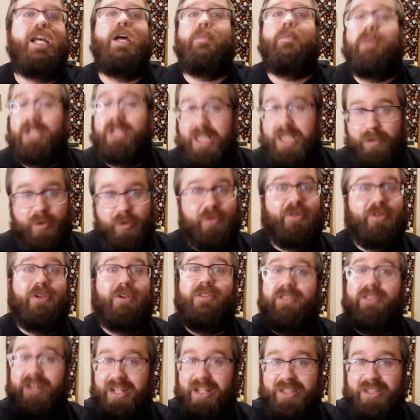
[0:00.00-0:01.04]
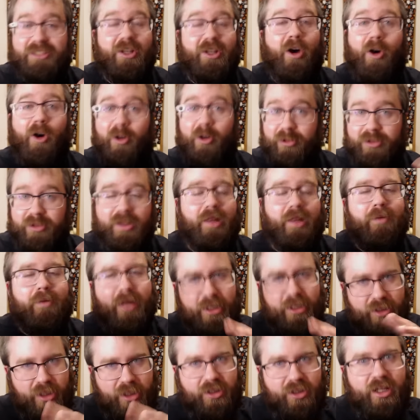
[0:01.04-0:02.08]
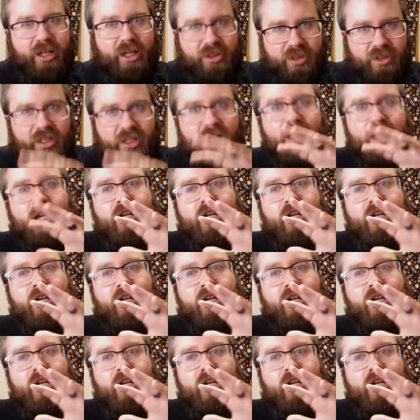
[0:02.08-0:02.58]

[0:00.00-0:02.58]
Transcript: But they revealed that it's all, at least in this,